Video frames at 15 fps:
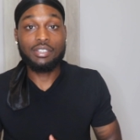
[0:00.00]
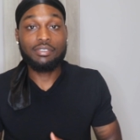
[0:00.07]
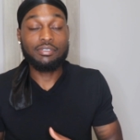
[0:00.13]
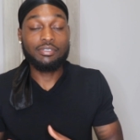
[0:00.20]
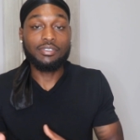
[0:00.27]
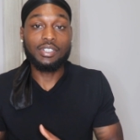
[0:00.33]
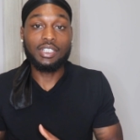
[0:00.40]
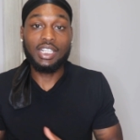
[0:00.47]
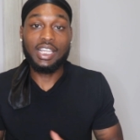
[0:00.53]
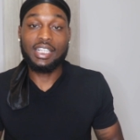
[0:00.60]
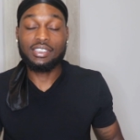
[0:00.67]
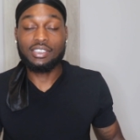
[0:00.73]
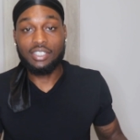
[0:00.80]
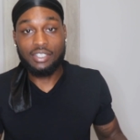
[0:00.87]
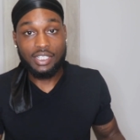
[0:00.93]
in for the
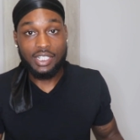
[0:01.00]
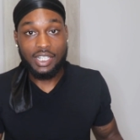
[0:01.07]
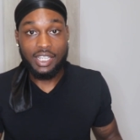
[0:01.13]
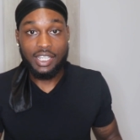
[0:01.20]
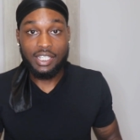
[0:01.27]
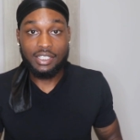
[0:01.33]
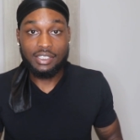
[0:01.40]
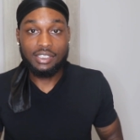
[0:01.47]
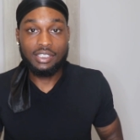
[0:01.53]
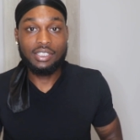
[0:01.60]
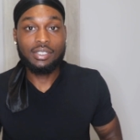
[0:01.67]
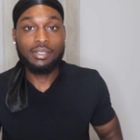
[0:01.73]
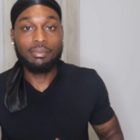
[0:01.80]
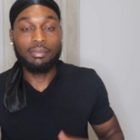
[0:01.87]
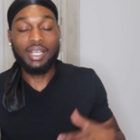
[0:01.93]
last 30 days,
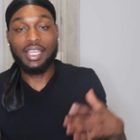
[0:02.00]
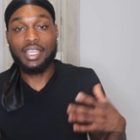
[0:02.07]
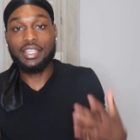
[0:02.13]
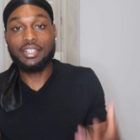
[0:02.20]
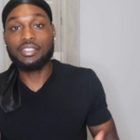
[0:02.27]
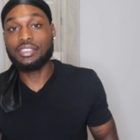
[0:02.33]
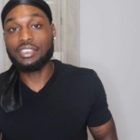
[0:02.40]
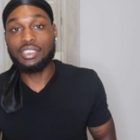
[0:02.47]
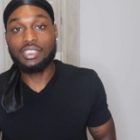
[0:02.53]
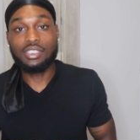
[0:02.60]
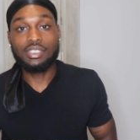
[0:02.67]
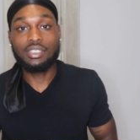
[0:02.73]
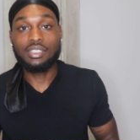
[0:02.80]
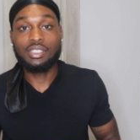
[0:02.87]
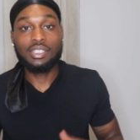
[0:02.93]
my energy
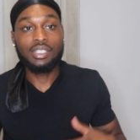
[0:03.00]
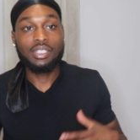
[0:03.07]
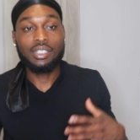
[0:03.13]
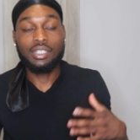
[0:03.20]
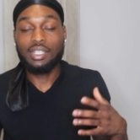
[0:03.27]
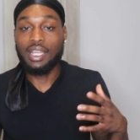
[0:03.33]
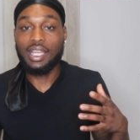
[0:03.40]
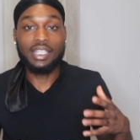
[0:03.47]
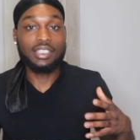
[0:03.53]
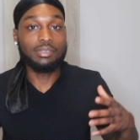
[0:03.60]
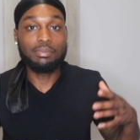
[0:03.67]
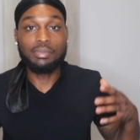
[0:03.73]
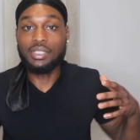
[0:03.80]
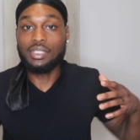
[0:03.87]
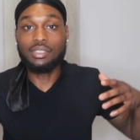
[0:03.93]
has
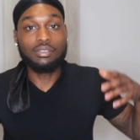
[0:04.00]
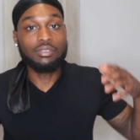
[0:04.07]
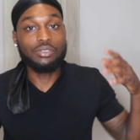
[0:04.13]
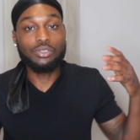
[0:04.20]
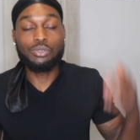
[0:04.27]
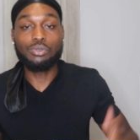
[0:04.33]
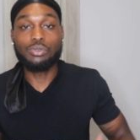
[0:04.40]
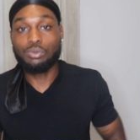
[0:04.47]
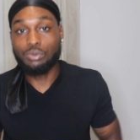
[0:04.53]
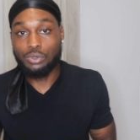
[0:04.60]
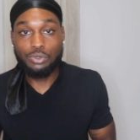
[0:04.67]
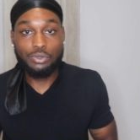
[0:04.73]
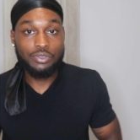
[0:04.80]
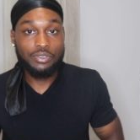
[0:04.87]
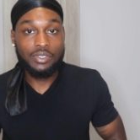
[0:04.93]
been through the
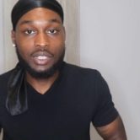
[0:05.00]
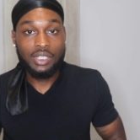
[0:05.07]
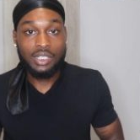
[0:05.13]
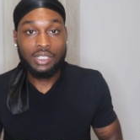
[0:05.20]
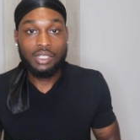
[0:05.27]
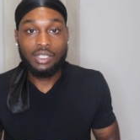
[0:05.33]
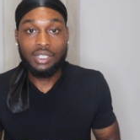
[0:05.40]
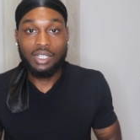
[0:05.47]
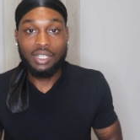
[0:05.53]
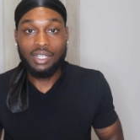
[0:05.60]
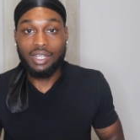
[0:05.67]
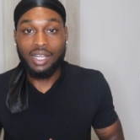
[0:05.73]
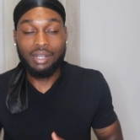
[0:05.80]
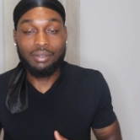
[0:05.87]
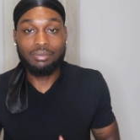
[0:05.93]
roof.
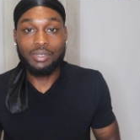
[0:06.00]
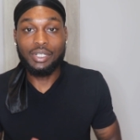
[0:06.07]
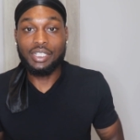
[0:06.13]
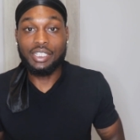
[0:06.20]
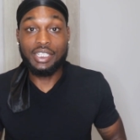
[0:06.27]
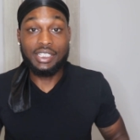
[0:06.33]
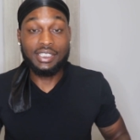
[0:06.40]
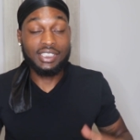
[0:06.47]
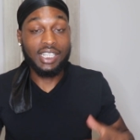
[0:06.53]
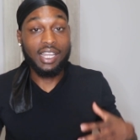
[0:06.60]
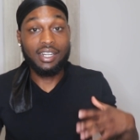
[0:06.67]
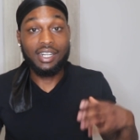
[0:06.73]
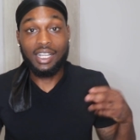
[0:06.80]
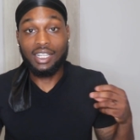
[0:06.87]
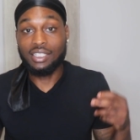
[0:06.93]
I rarely get
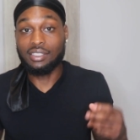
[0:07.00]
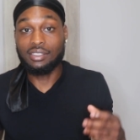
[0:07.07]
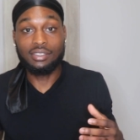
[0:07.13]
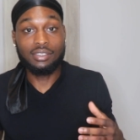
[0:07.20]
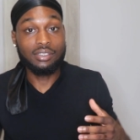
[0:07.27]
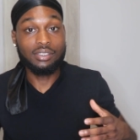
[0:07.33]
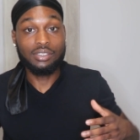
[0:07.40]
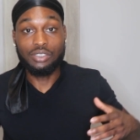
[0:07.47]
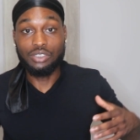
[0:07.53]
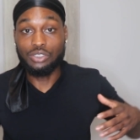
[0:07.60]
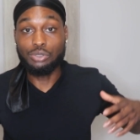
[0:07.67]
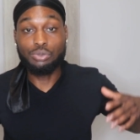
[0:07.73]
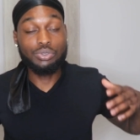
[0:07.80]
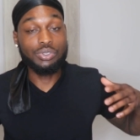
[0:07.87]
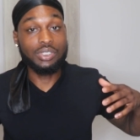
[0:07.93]
tired. I
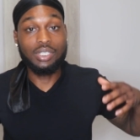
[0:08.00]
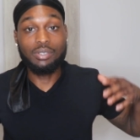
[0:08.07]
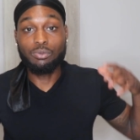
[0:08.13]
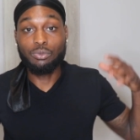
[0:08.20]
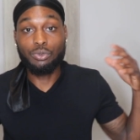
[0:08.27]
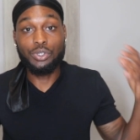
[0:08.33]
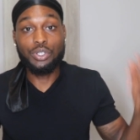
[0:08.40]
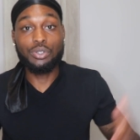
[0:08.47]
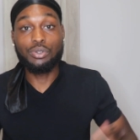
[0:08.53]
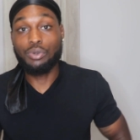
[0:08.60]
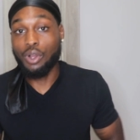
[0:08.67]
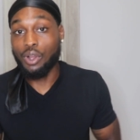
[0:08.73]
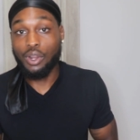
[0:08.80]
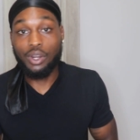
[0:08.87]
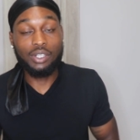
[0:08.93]
can do some
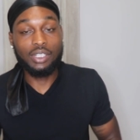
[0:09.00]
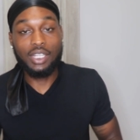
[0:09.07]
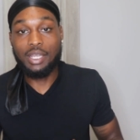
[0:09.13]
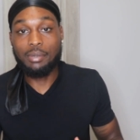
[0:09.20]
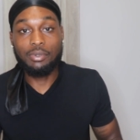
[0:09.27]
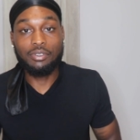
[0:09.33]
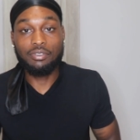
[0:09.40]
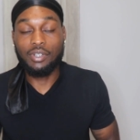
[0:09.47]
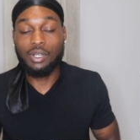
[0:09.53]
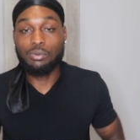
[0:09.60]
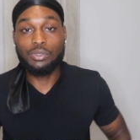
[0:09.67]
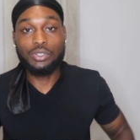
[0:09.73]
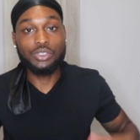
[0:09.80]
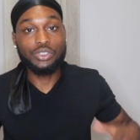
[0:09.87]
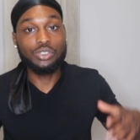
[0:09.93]
real hard labor if
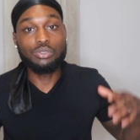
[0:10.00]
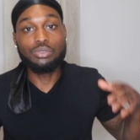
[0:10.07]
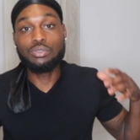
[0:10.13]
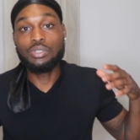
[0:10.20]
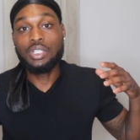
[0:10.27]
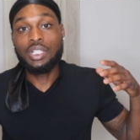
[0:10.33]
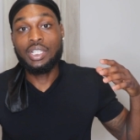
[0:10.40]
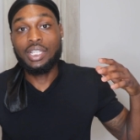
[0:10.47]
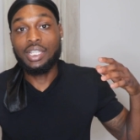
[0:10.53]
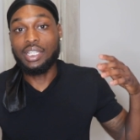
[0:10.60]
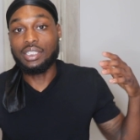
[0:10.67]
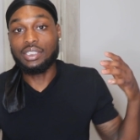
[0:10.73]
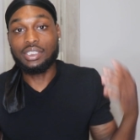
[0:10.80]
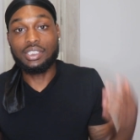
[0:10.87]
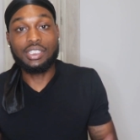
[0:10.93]
I wanted to
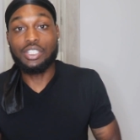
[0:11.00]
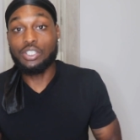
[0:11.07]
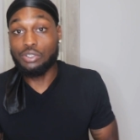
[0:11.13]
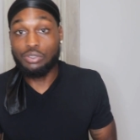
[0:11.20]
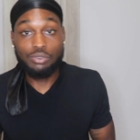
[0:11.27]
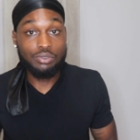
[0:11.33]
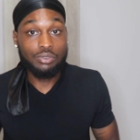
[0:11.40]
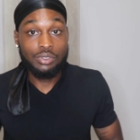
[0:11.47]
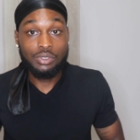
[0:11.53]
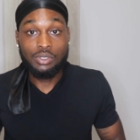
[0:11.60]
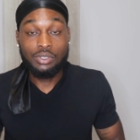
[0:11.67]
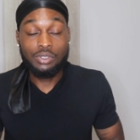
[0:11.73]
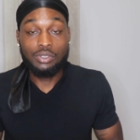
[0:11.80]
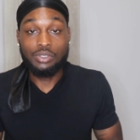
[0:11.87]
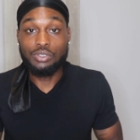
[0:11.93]
and still,
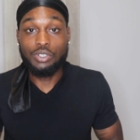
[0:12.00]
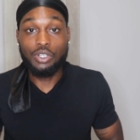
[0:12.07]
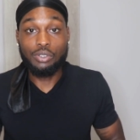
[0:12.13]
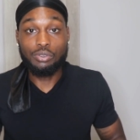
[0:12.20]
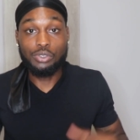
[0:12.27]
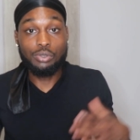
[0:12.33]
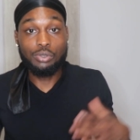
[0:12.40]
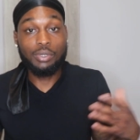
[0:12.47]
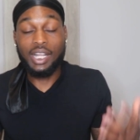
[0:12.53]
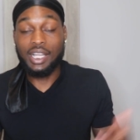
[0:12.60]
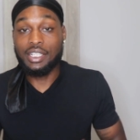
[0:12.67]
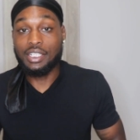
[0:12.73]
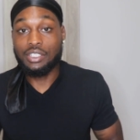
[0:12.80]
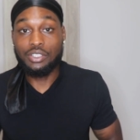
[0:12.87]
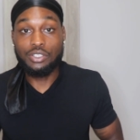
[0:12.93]
you know, do what
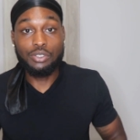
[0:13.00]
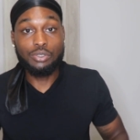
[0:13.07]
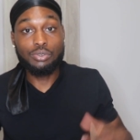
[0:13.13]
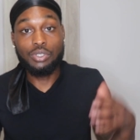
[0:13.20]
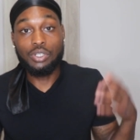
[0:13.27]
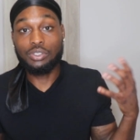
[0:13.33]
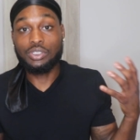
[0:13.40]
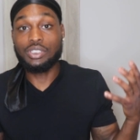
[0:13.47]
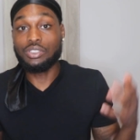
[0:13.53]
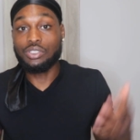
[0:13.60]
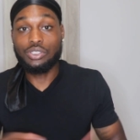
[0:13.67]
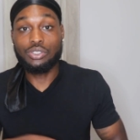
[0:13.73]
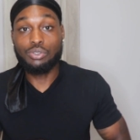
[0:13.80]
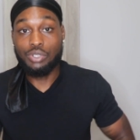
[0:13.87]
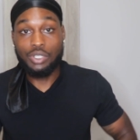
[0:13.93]
I need to do, go to the
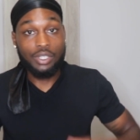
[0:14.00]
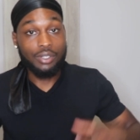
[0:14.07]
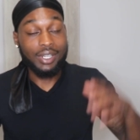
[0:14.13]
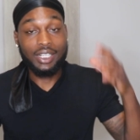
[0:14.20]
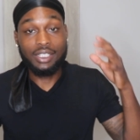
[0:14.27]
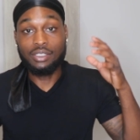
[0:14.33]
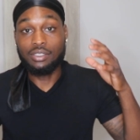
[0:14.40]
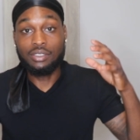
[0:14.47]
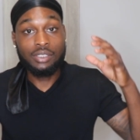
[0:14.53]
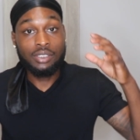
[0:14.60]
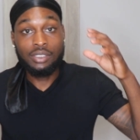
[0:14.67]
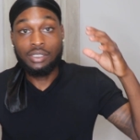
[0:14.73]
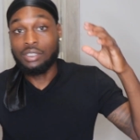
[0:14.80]
studio. I can